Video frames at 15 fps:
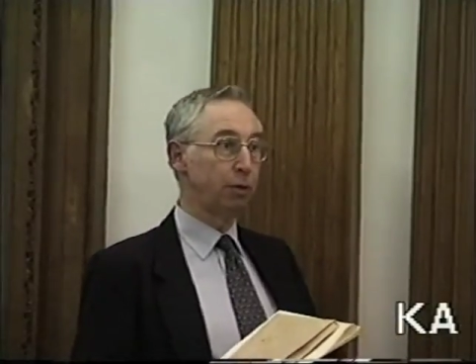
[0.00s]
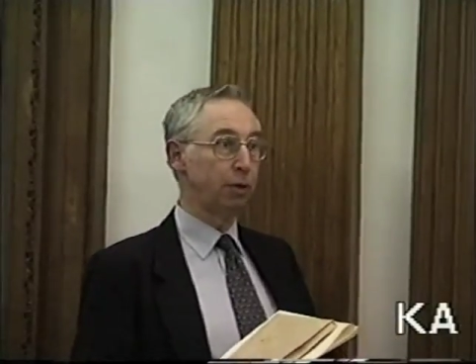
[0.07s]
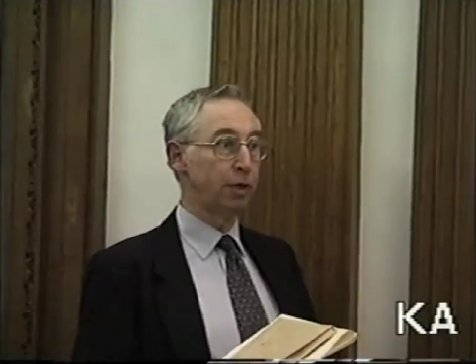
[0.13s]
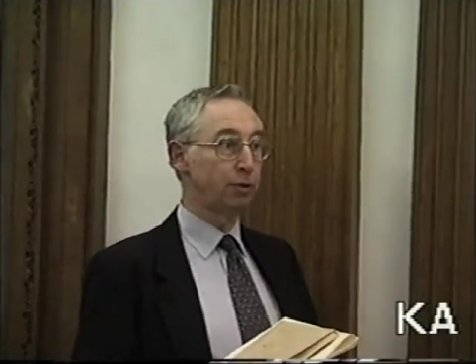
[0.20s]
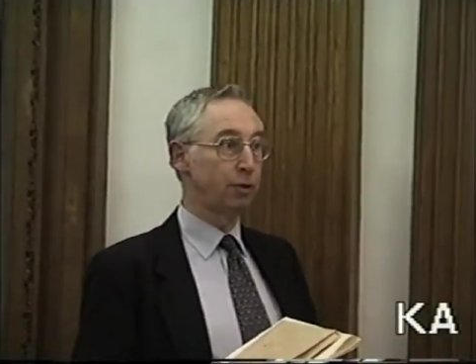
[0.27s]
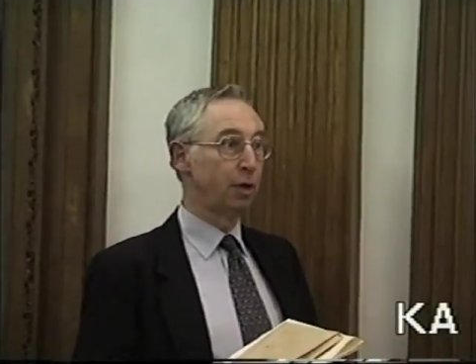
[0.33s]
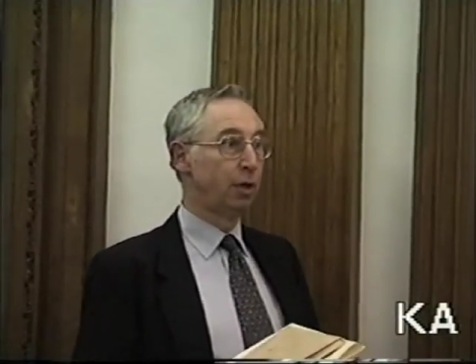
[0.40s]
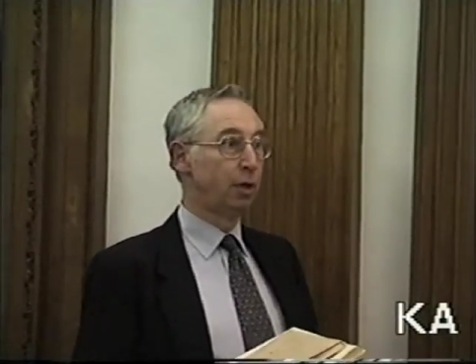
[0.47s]

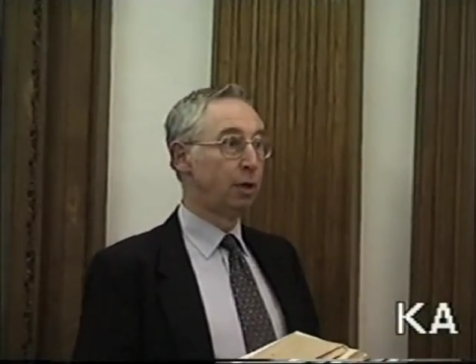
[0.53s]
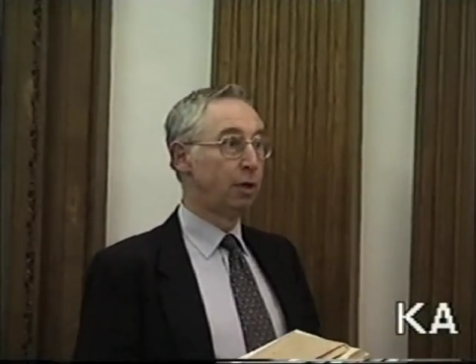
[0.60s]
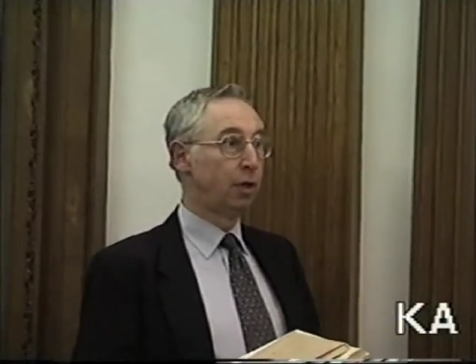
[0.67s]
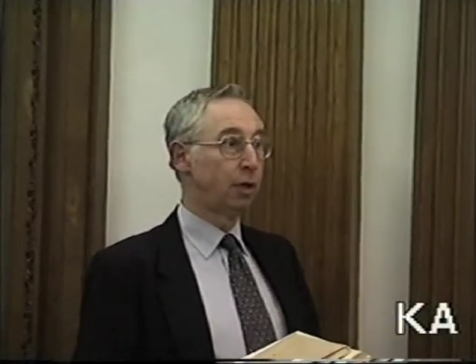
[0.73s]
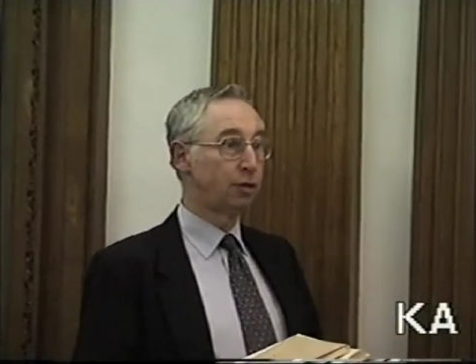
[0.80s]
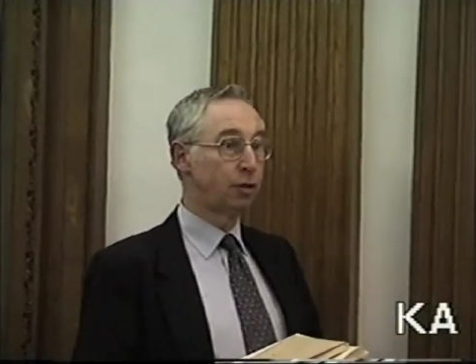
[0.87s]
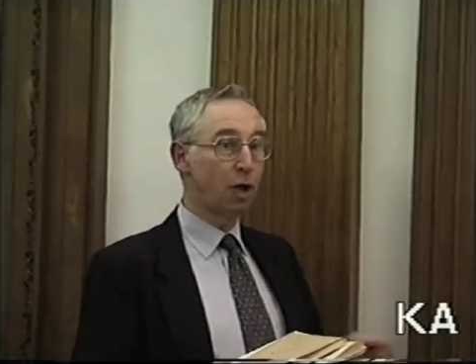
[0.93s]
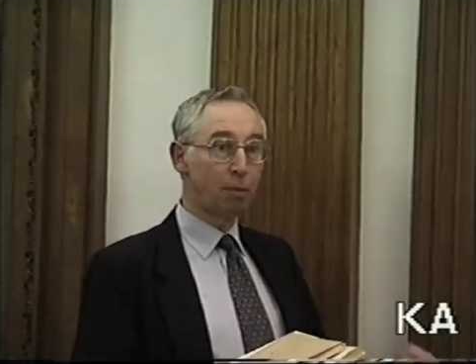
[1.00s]
these
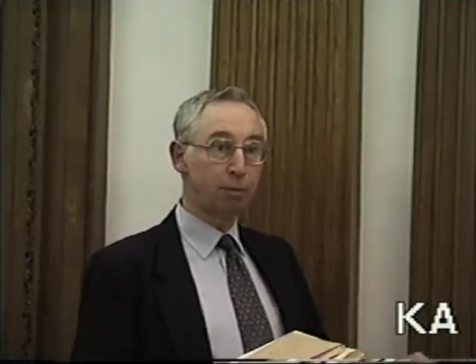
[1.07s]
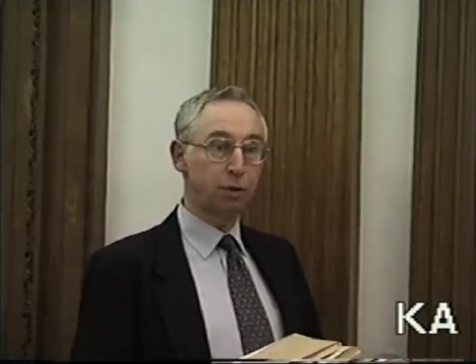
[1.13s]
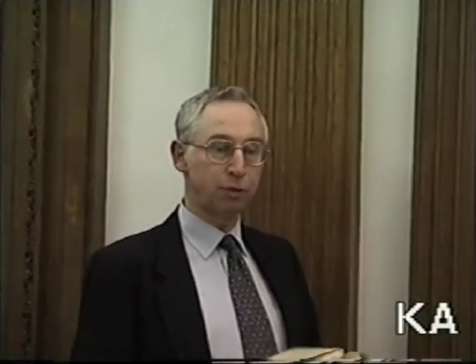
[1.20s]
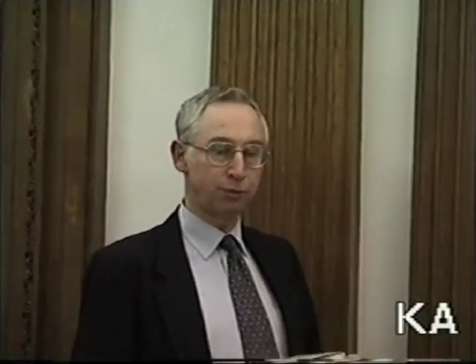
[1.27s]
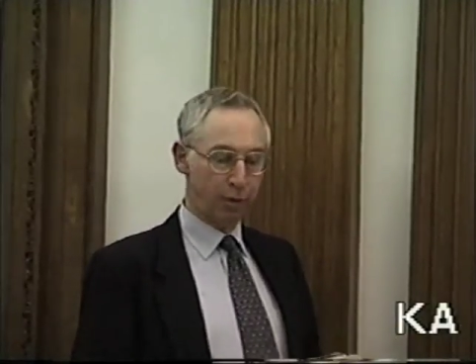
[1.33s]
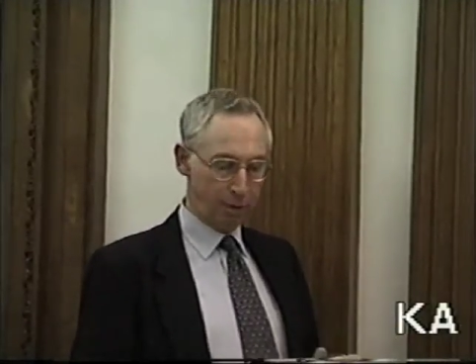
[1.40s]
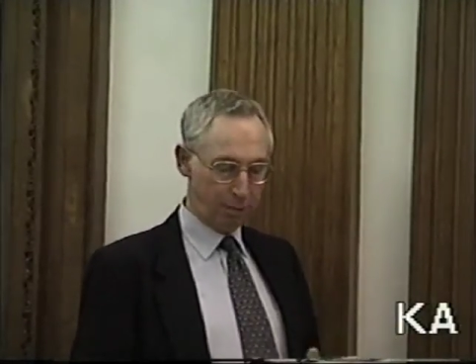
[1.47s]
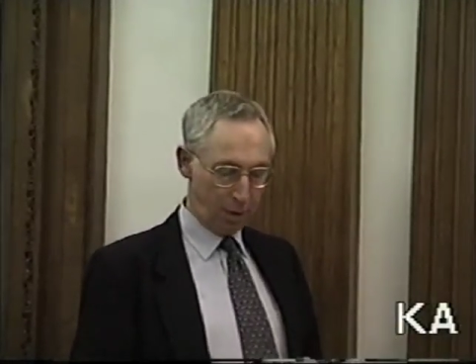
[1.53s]
examples
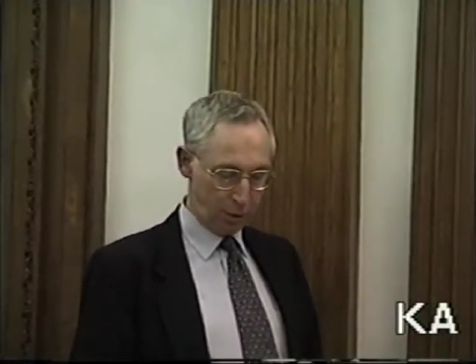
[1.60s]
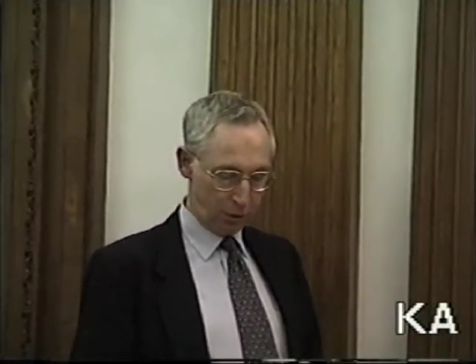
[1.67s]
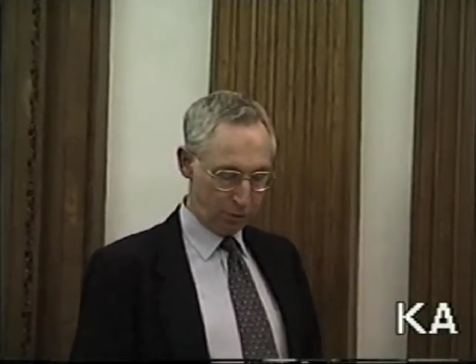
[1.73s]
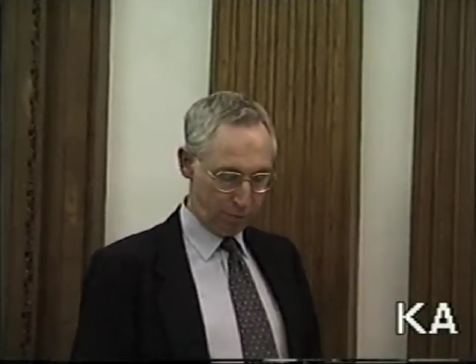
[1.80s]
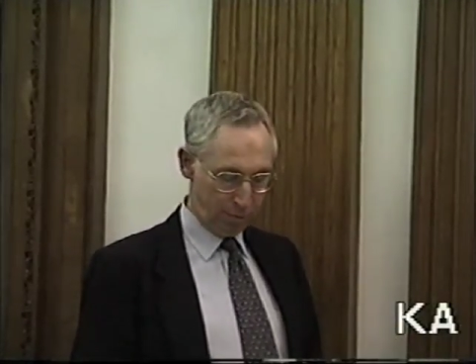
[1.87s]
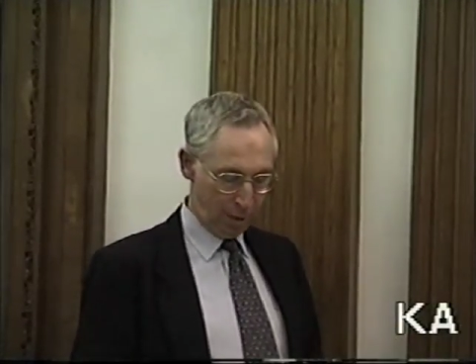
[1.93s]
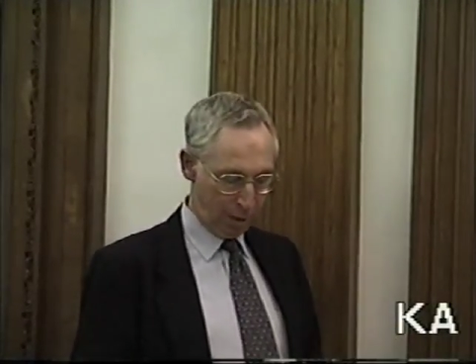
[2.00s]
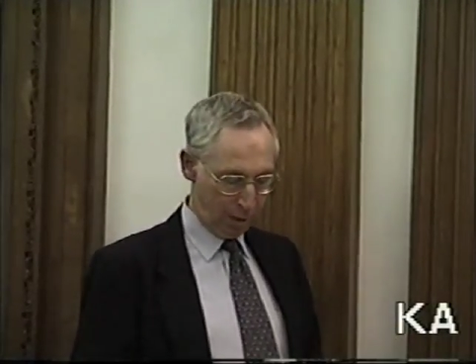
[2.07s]
very much
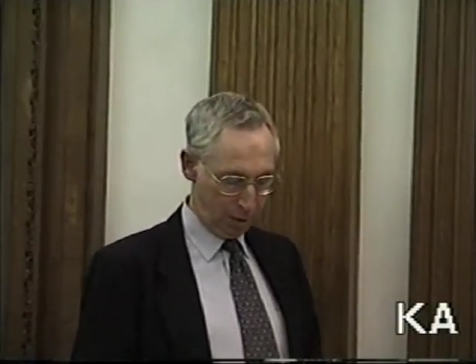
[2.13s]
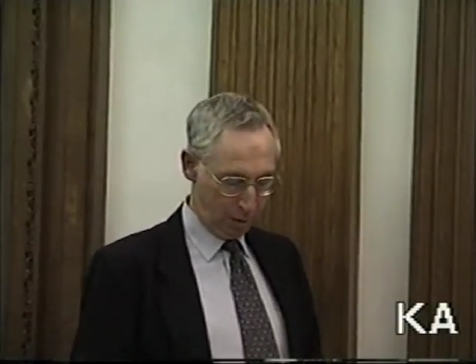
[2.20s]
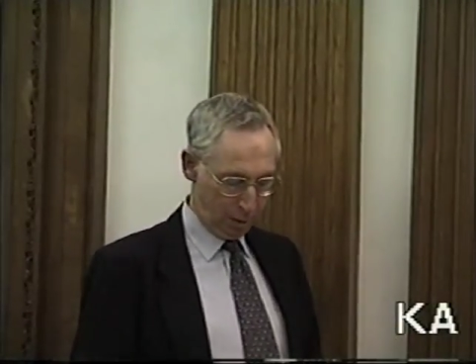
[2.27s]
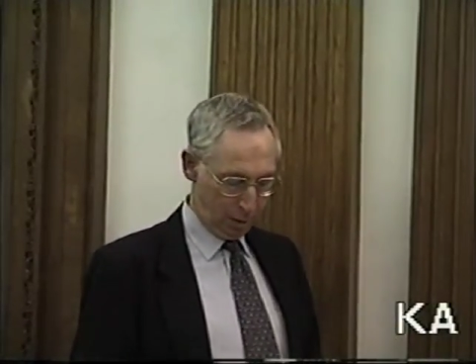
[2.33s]
from our,